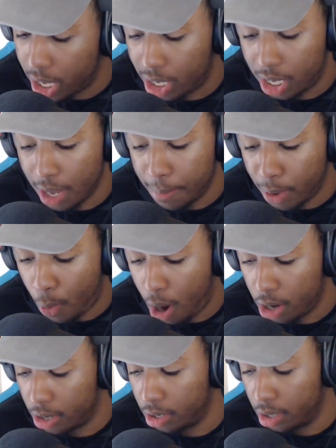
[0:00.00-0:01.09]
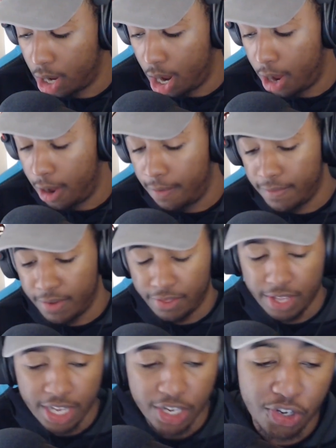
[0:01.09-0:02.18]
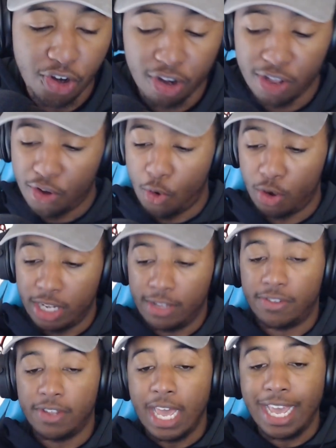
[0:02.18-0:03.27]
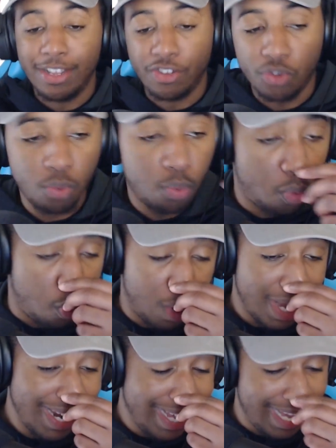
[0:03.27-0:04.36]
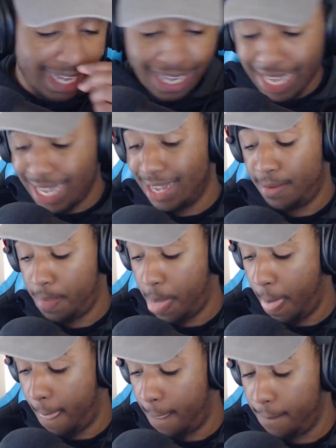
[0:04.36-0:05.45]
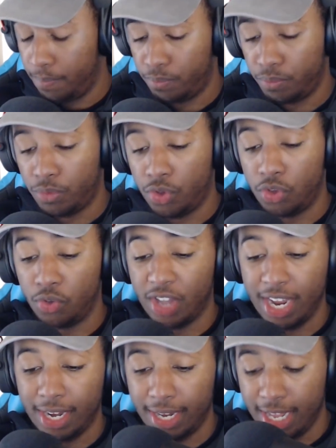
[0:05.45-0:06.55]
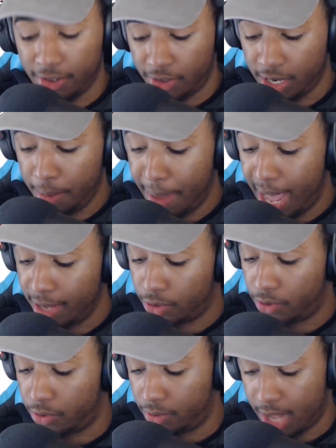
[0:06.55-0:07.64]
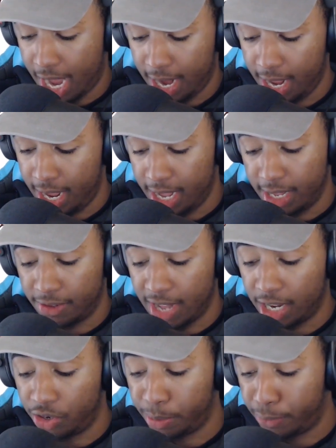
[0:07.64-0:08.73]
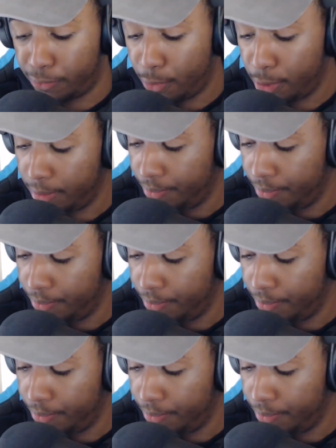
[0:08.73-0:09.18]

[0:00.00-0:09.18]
Kemba Walker of the Charlotte Hornets is willing to take less than the max that he is eligible for.